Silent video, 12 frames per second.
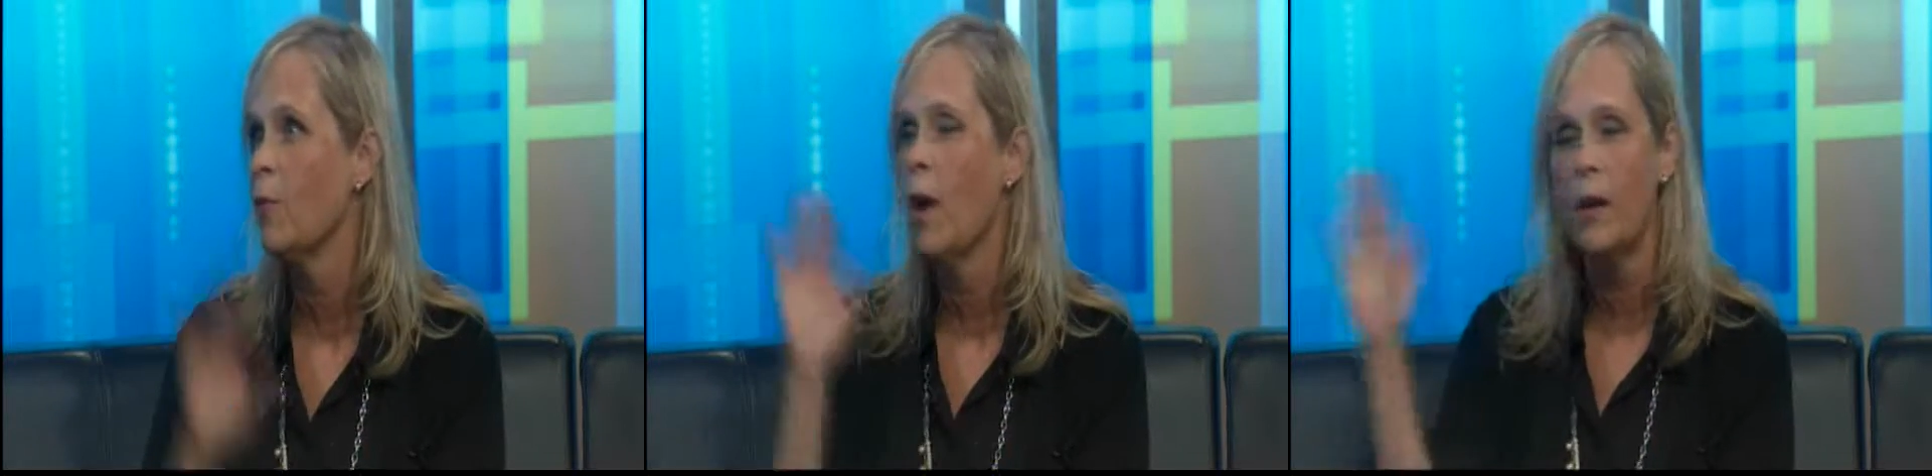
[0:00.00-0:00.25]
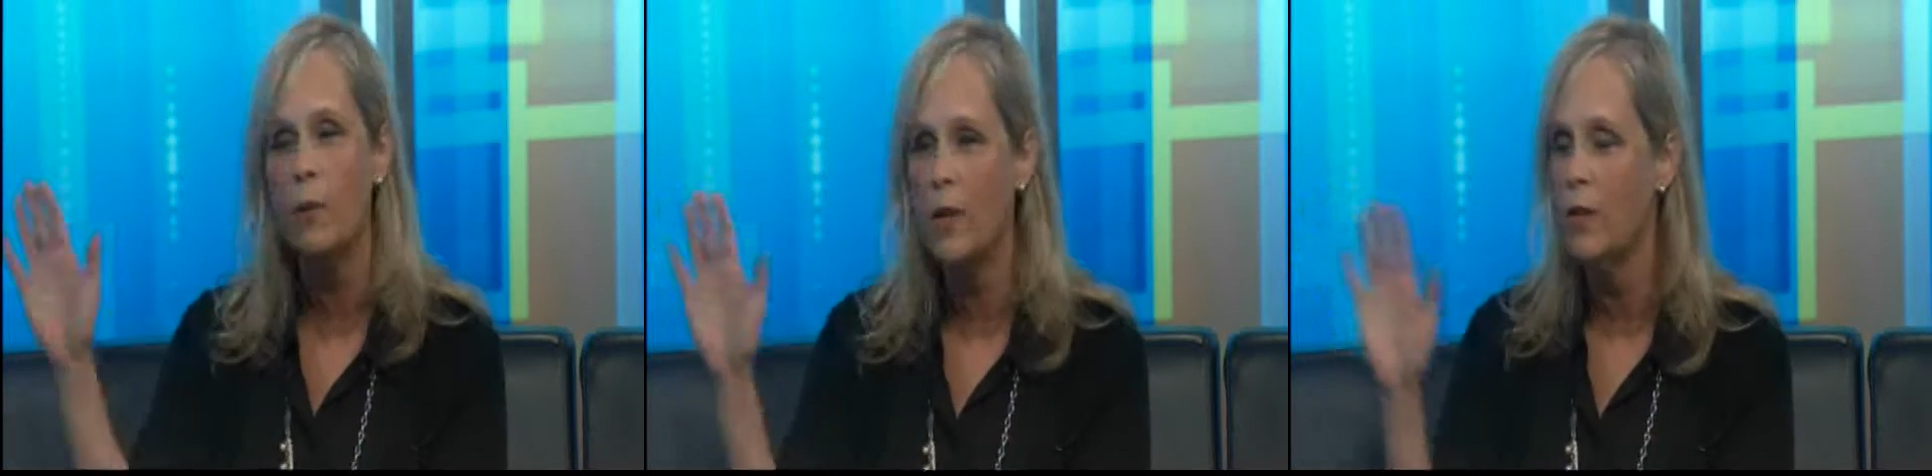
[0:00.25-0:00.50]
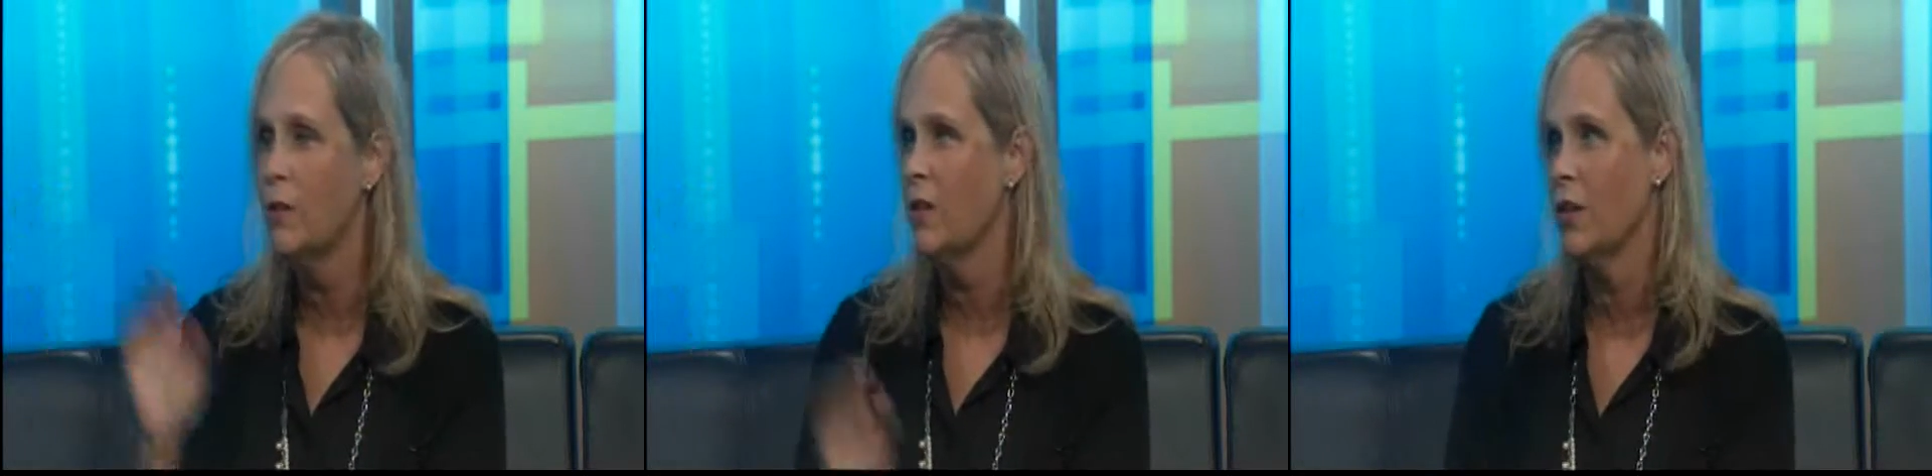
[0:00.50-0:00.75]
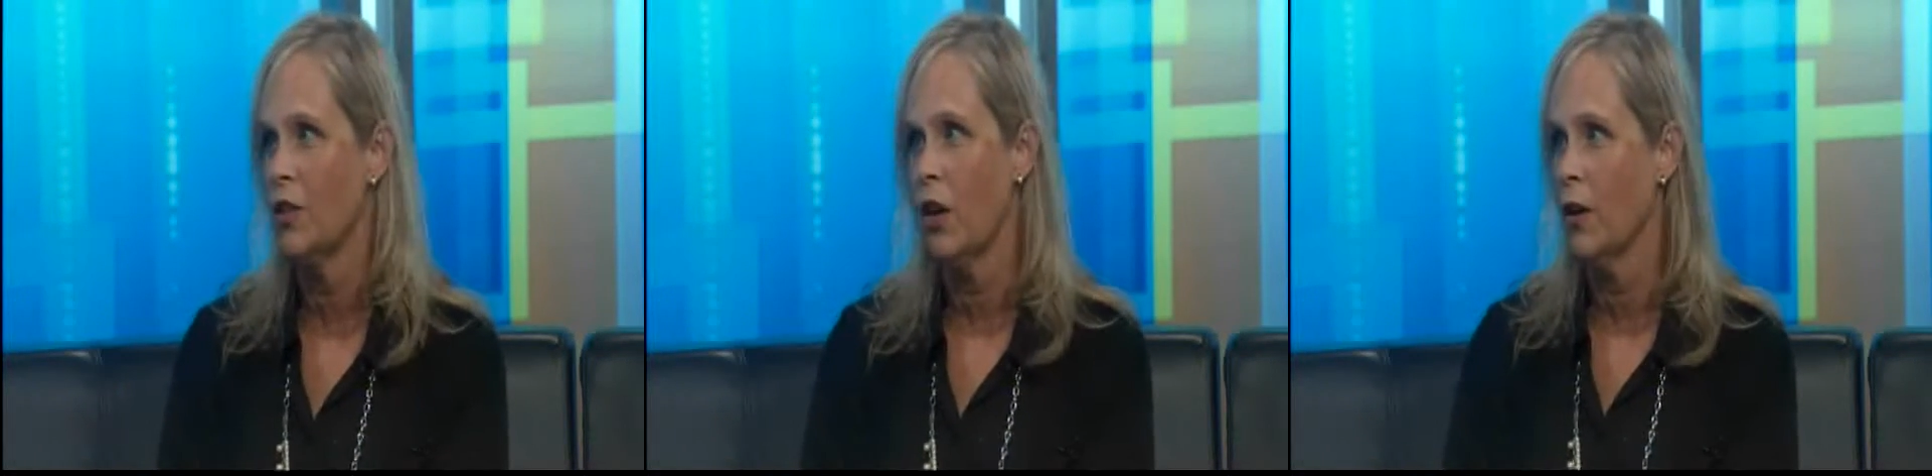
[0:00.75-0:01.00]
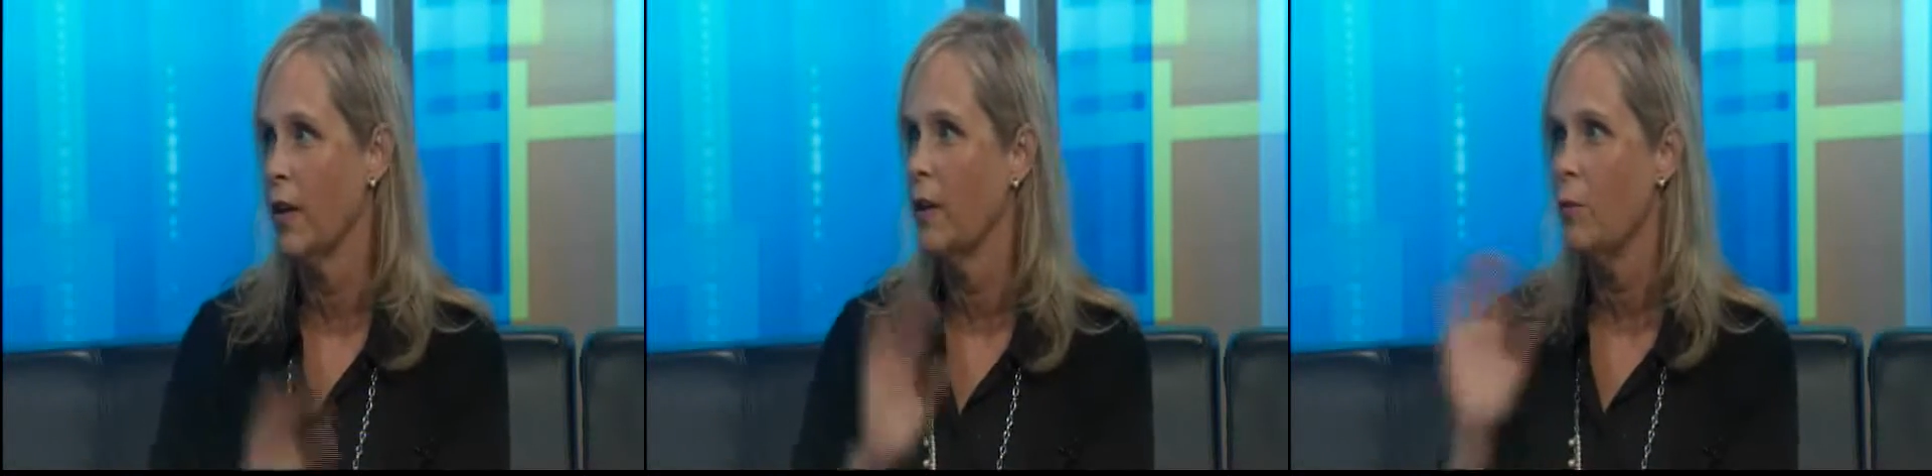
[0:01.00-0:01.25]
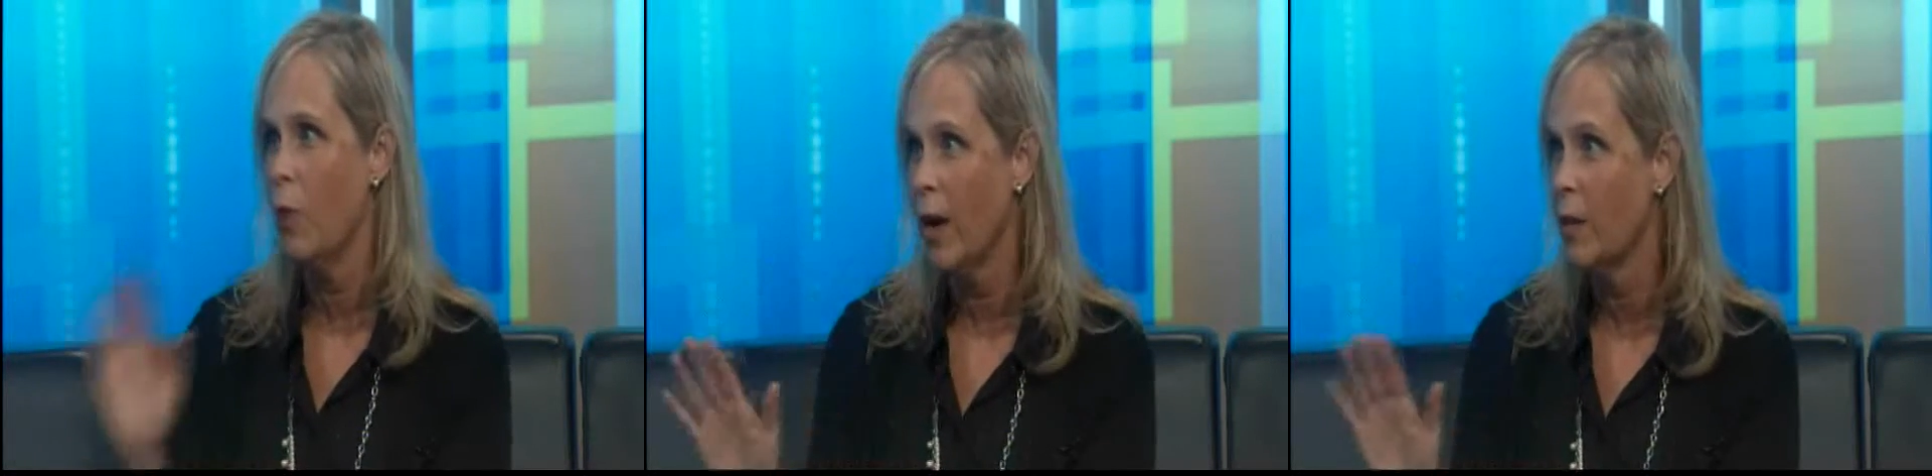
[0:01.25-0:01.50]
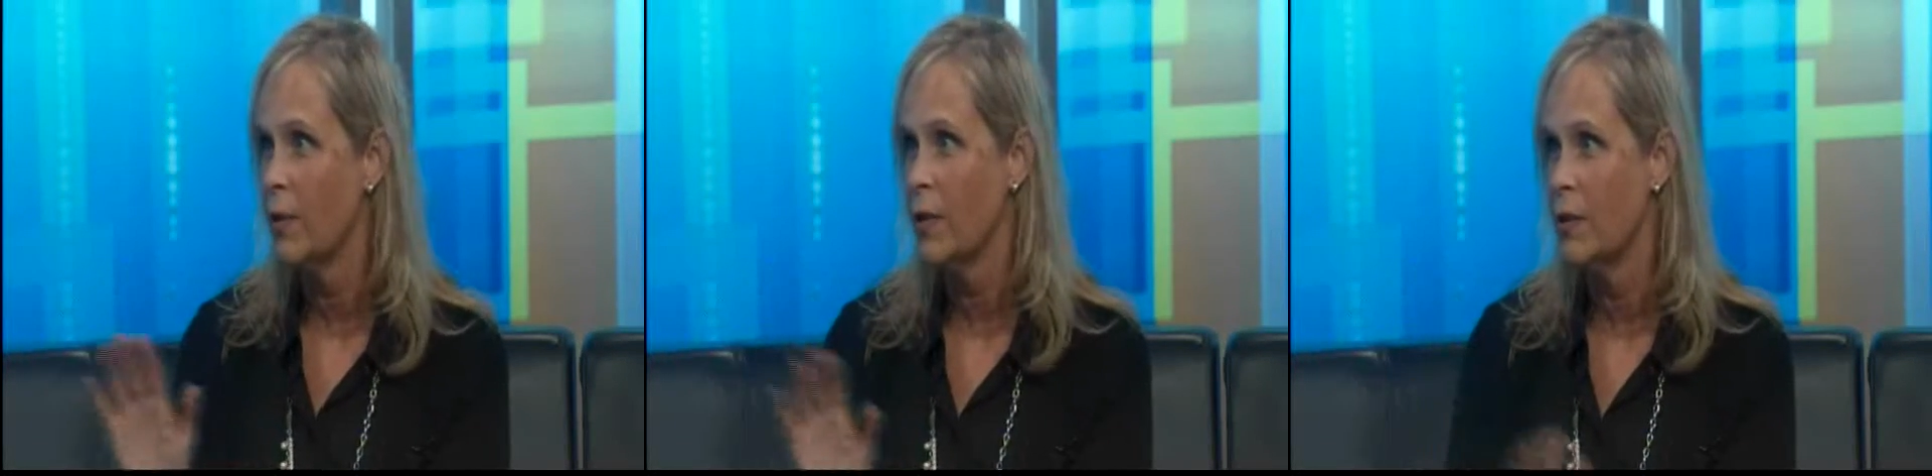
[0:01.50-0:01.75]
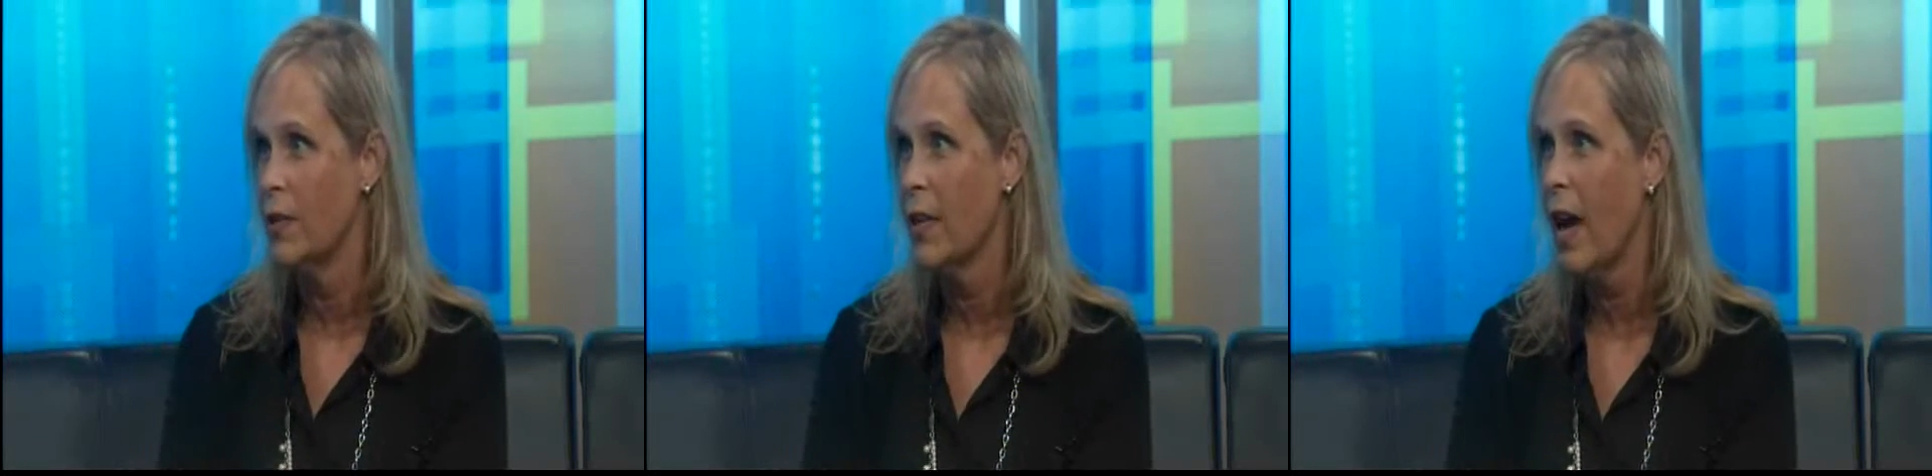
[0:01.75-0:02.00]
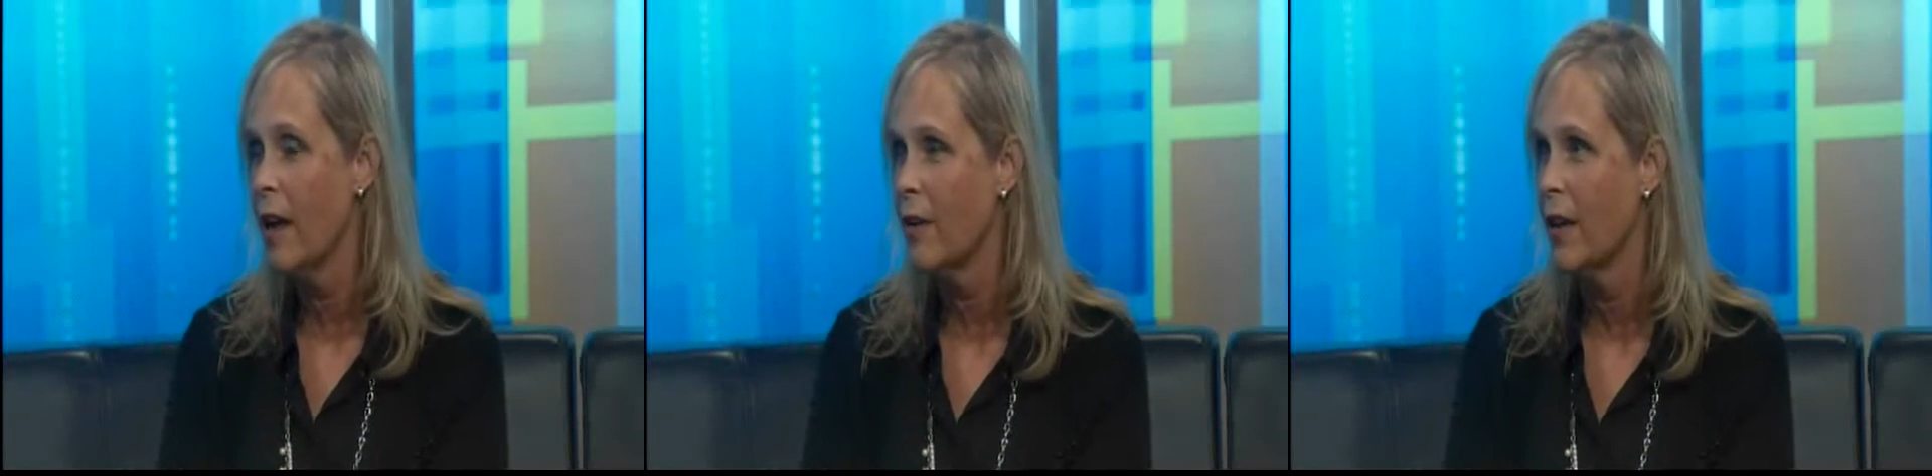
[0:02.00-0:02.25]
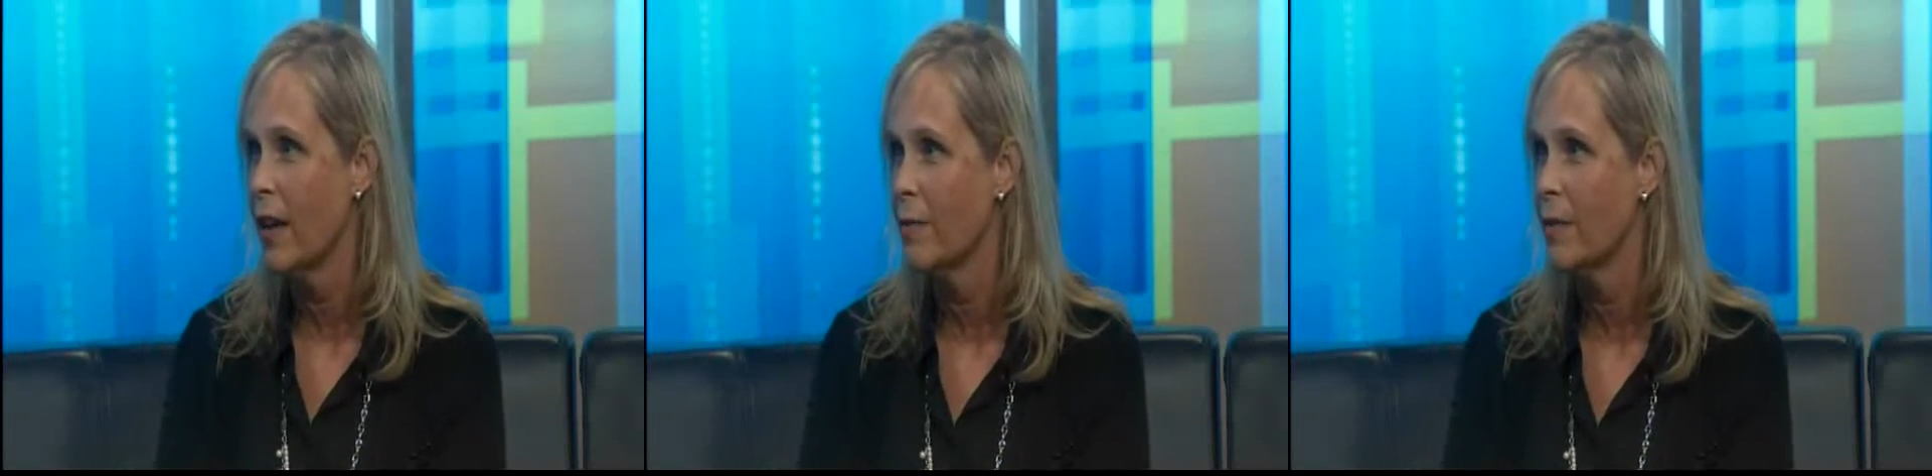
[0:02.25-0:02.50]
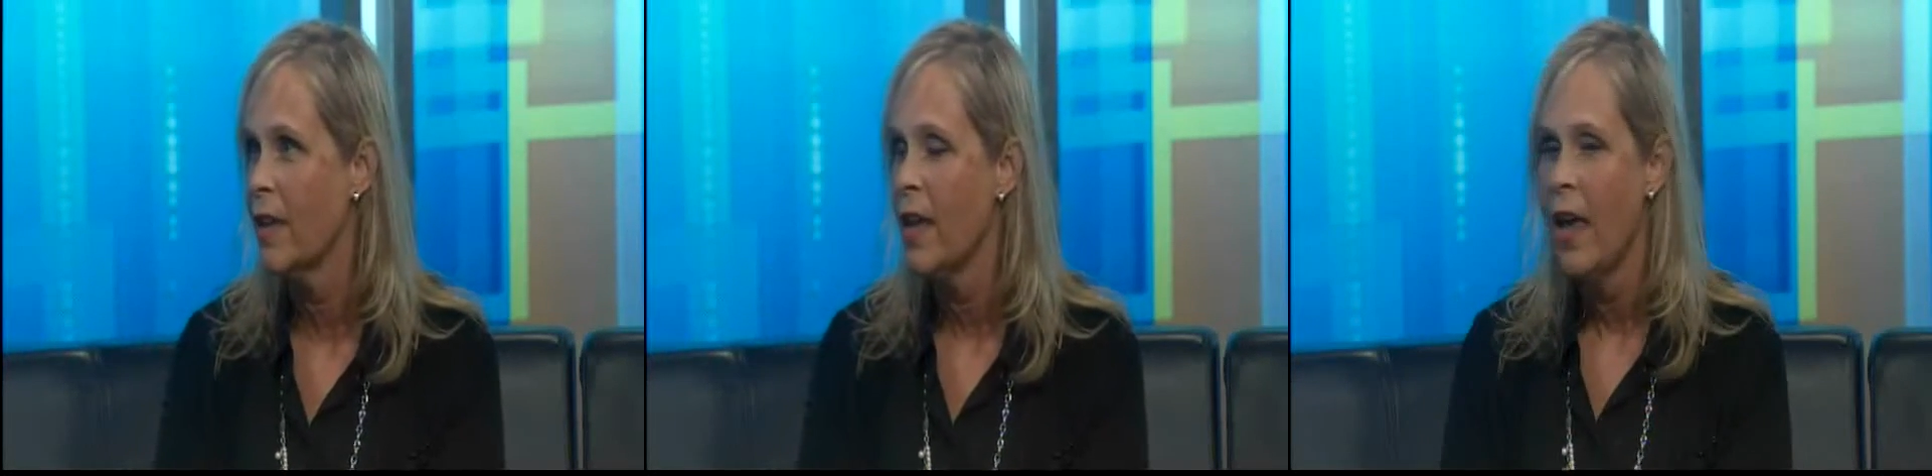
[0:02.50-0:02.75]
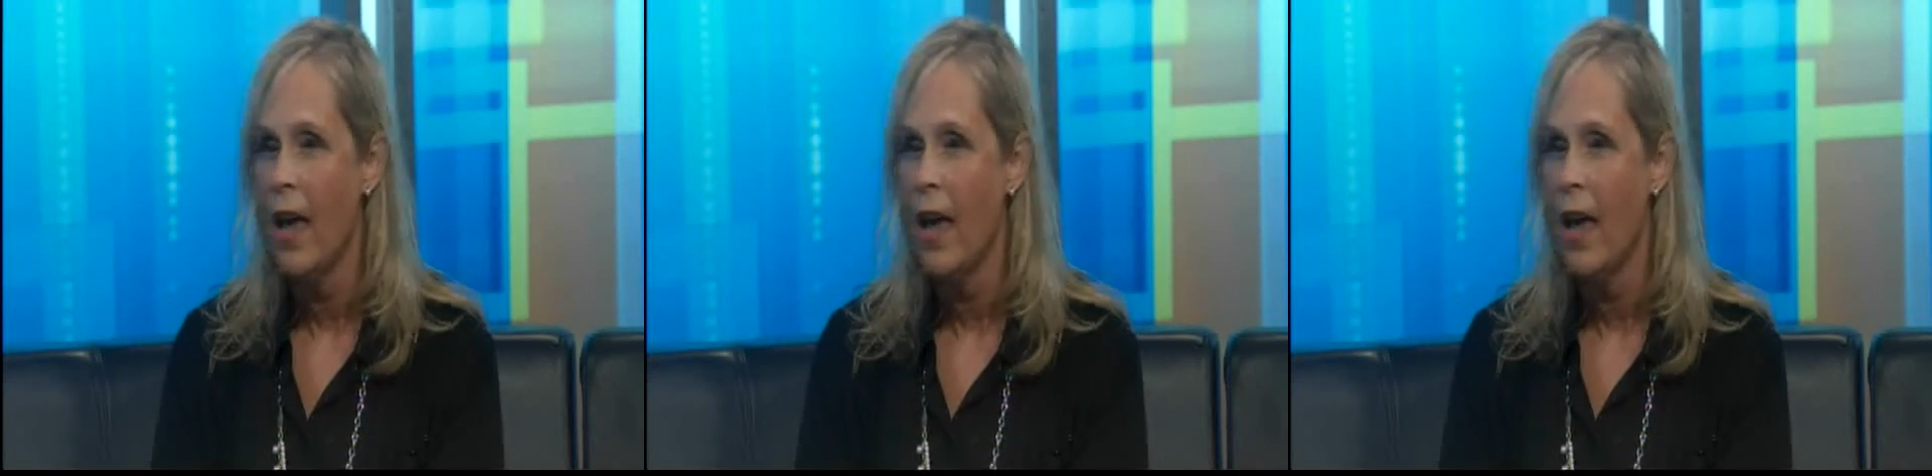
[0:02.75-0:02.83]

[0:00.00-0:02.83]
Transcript: Why do we use the jargon? Why do we use the acronyms?